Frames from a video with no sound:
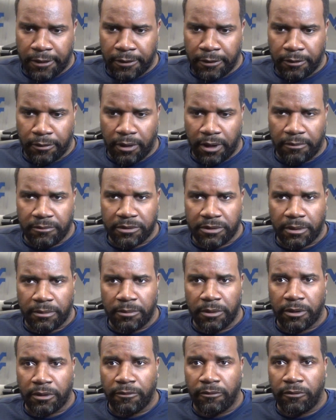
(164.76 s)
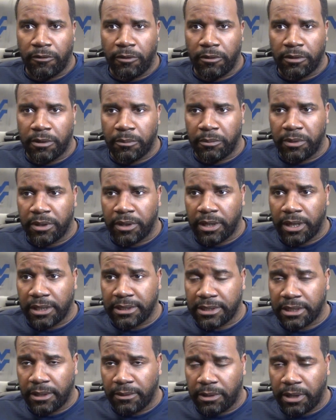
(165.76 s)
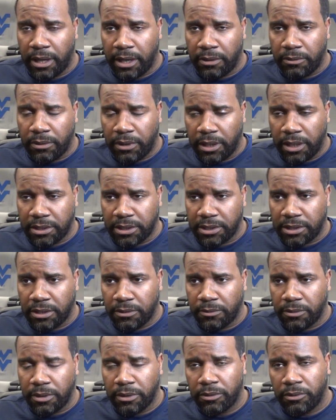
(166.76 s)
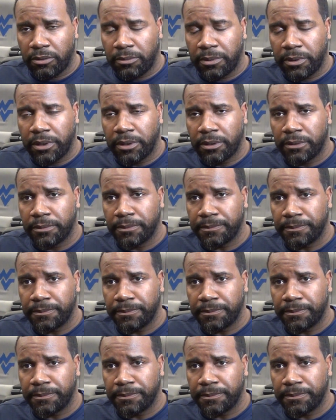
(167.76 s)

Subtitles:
you know, obviously I'm looking forward to building that same kind of relationship with the group here.